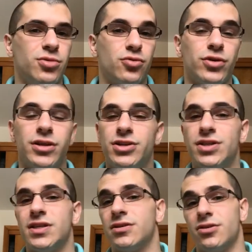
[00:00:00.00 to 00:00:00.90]
but really
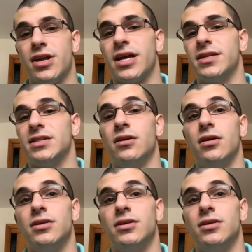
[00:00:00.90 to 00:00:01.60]
she says her neck is an